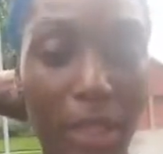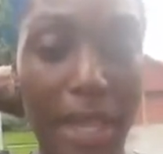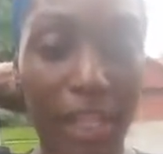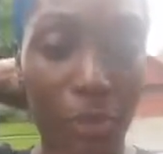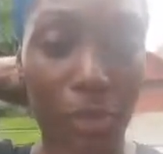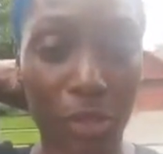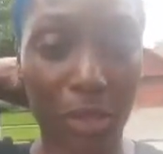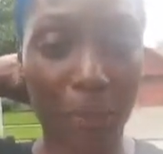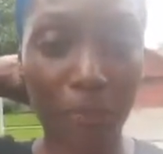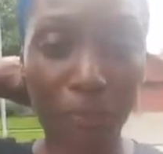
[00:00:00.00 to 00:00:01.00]
on a natural
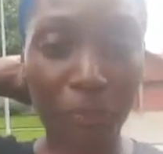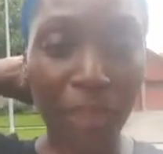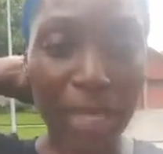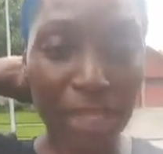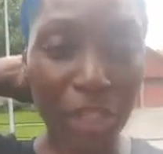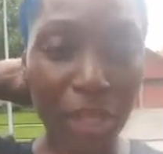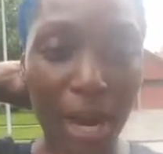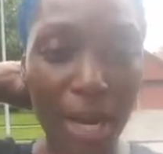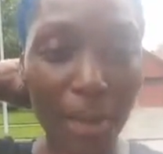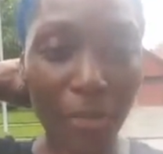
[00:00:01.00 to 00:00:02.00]
circuit. It says, should
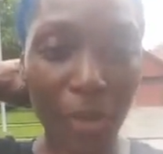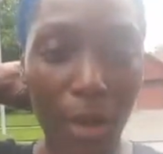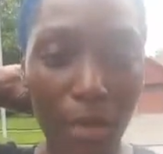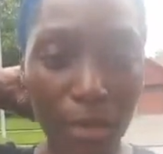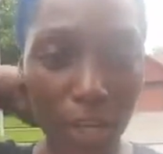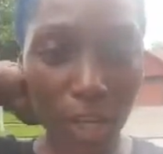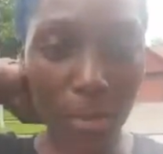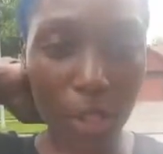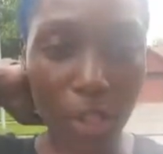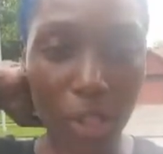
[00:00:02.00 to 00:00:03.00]
I aim for long
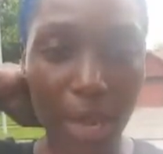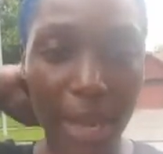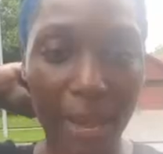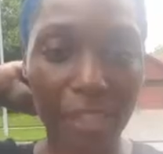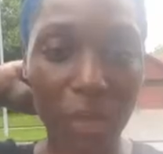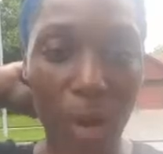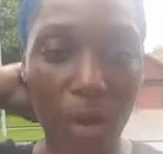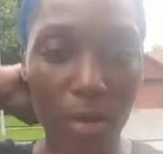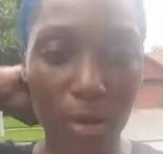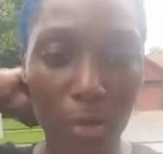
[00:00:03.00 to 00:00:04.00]
term or should I have
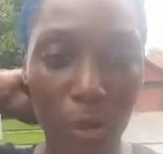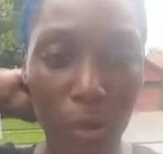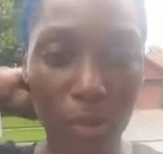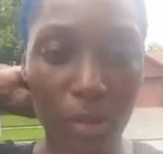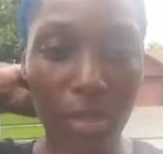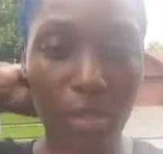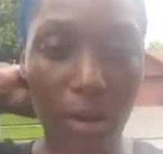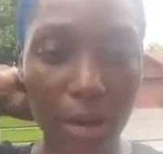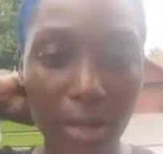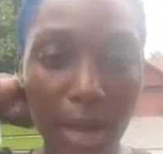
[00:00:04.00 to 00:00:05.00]
small go- goals to
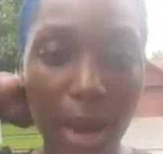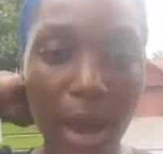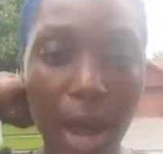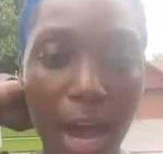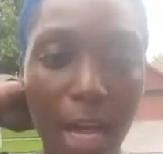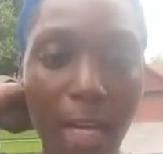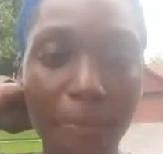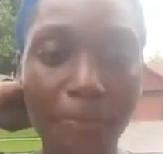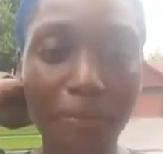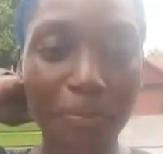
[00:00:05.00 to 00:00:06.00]
start?
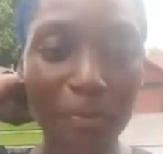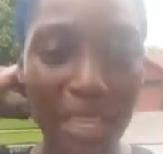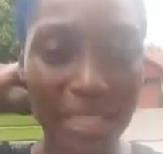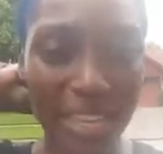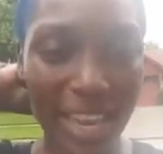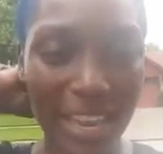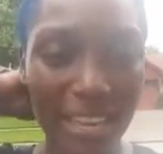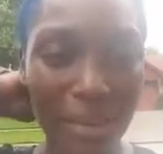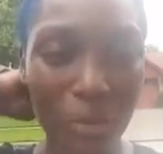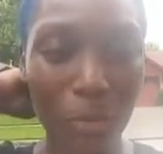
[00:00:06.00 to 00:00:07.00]
Um, it said,
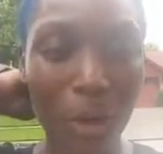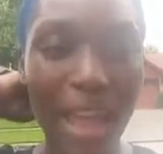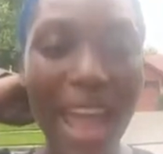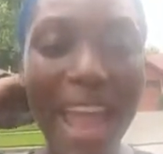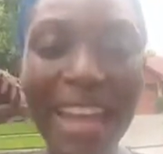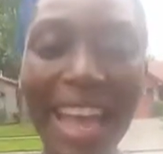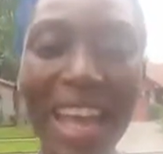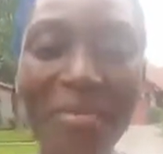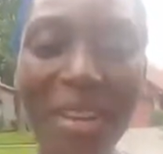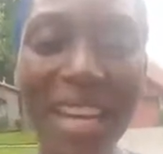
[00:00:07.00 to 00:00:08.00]
and well,
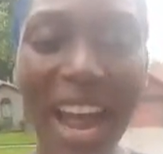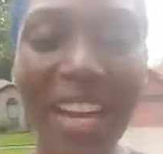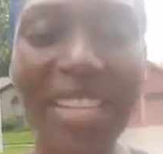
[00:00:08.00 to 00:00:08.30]
hey, AB, how